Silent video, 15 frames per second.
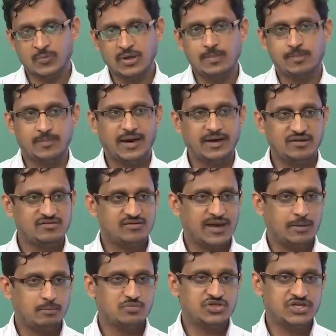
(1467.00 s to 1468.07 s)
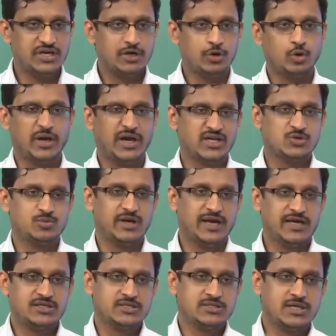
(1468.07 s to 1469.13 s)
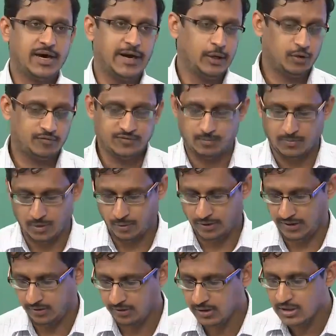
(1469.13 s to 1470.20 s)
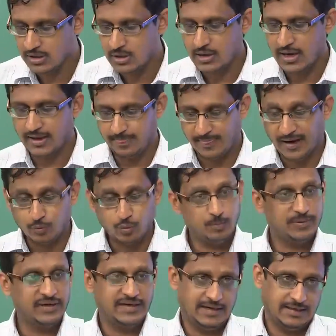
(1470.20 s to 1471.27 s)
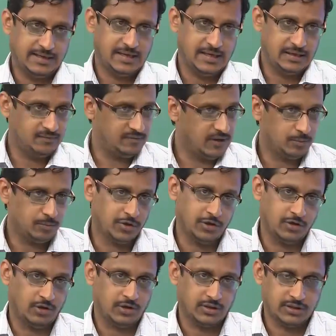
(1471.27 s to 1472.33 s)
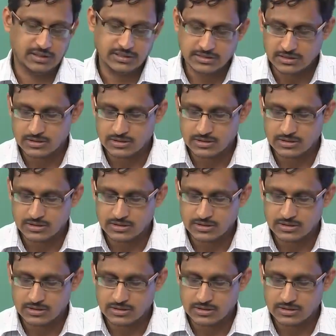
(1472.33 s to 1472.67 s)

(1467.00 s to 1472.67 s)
That is mg into h, where h is the height of the mountain, and that would be delta E in that particular case.